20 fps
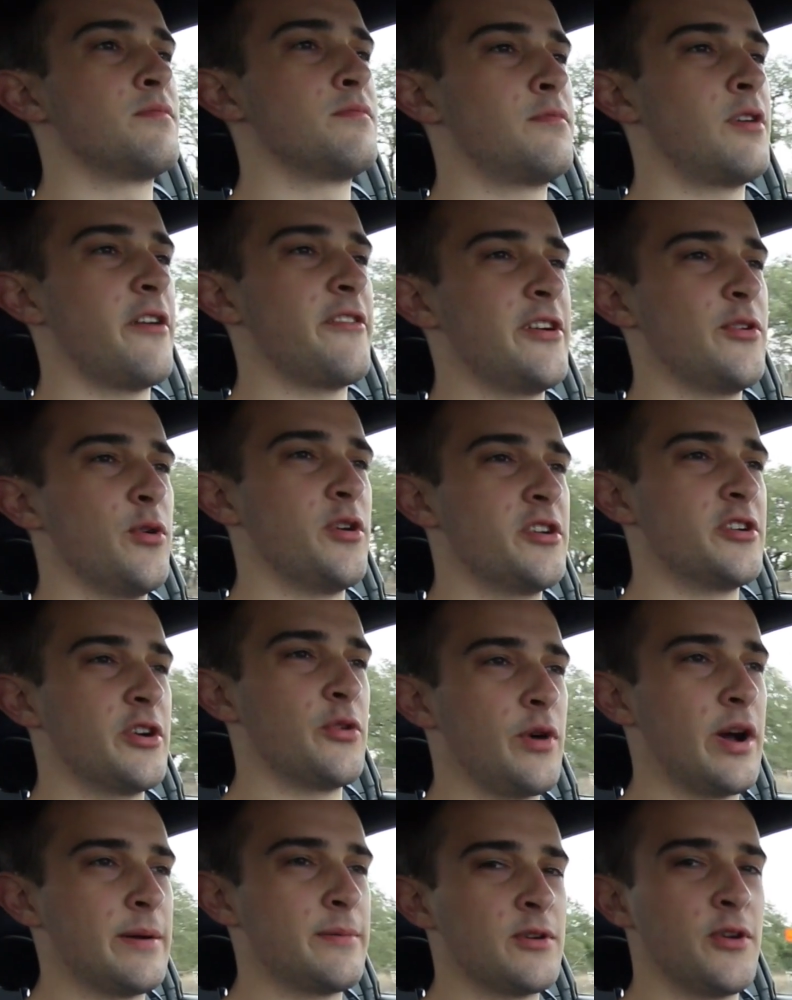Probably wondering
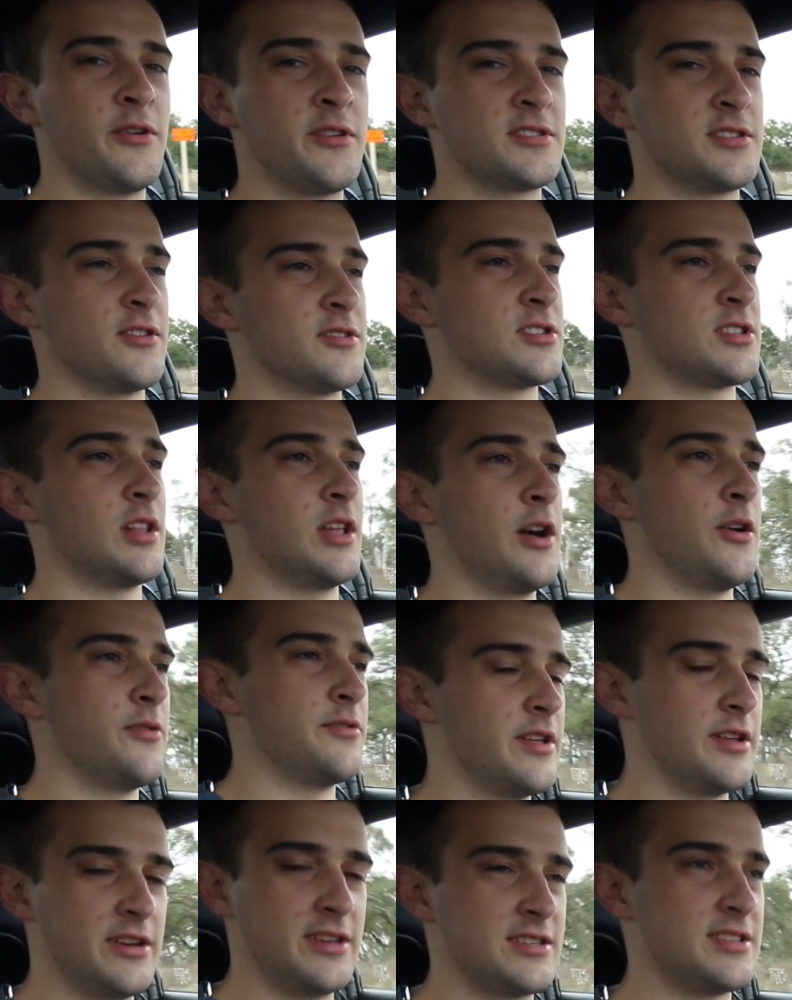why I'm going so slow,
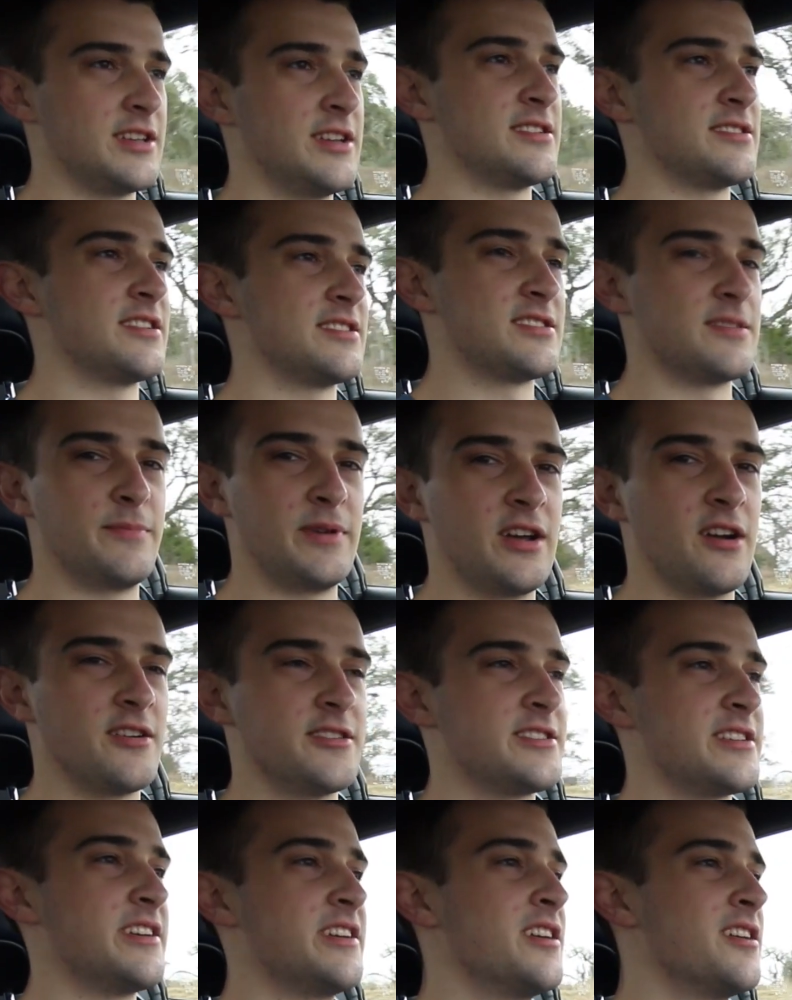and then you see it's a
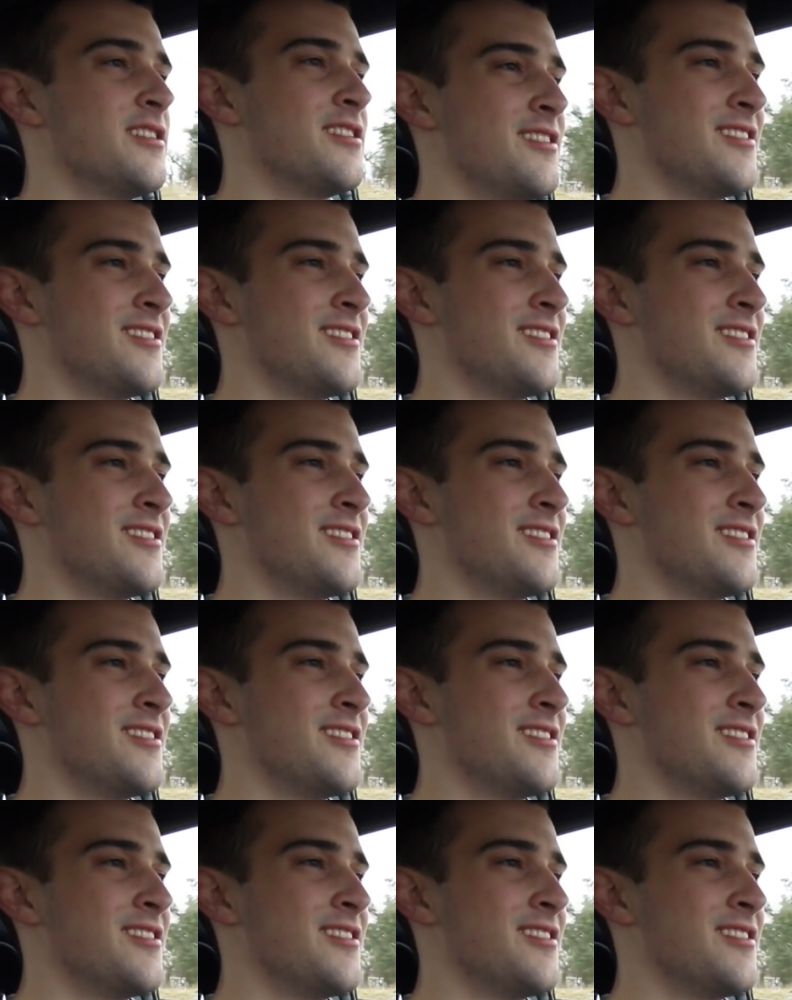BRZ.